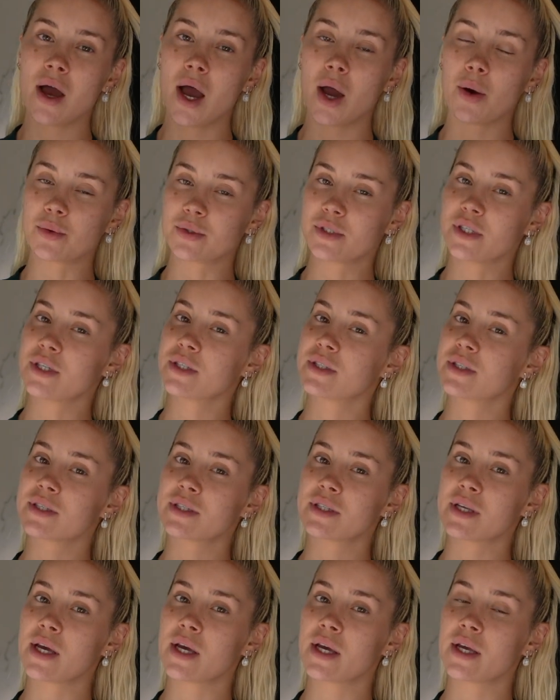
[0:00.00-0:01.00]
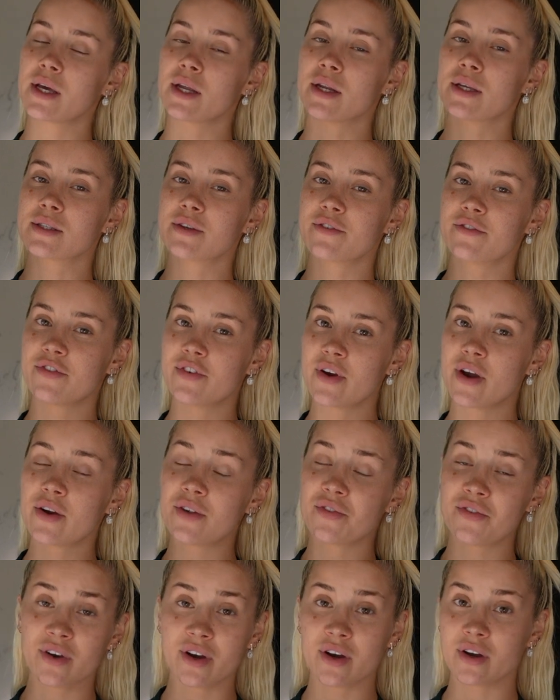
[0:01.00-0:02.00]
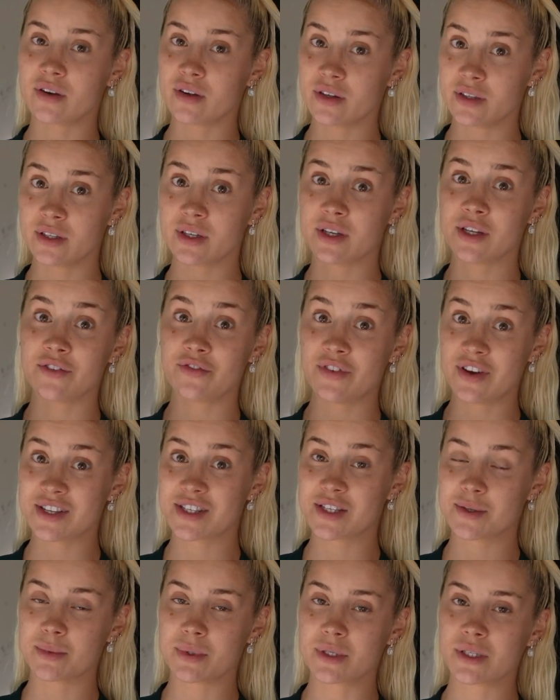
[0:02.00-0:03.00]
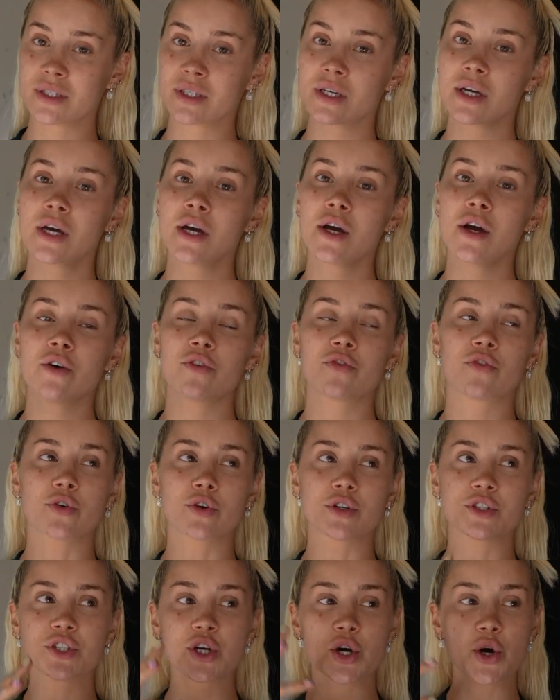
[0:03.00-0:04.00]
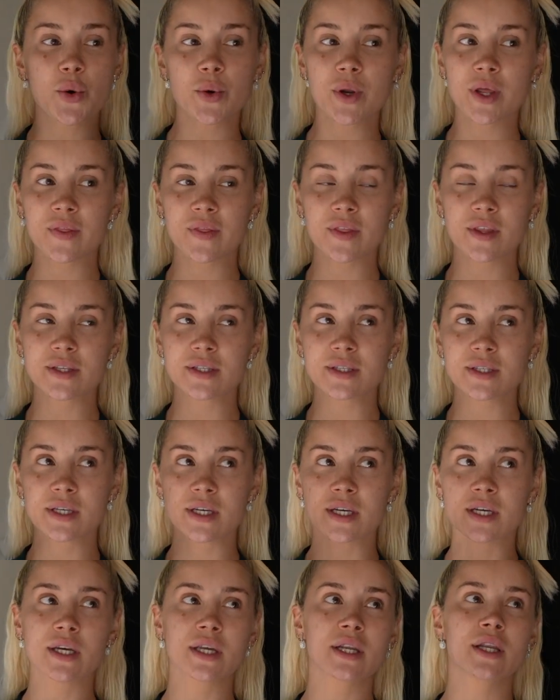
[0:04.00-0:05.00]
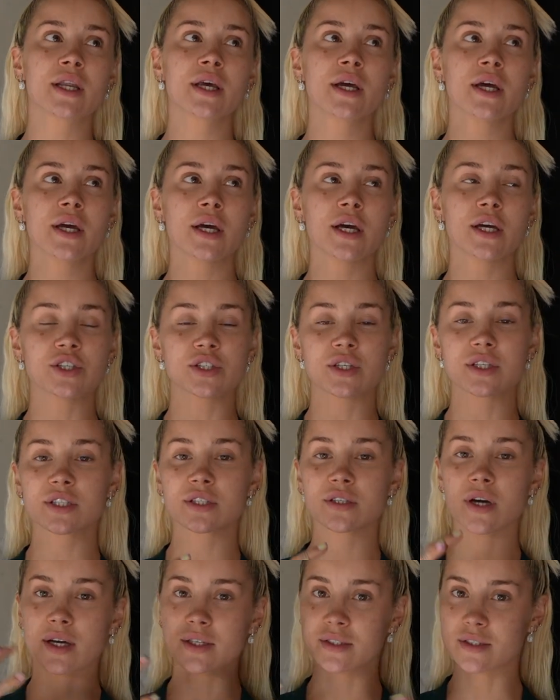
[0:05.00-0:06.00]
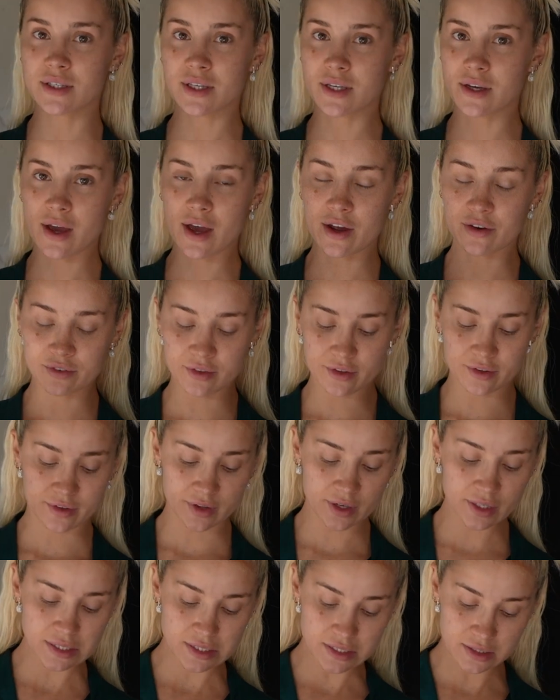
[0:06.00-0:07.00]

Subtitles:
I would dare to say it is a very, very good investment for toning the skin and just tightening everything.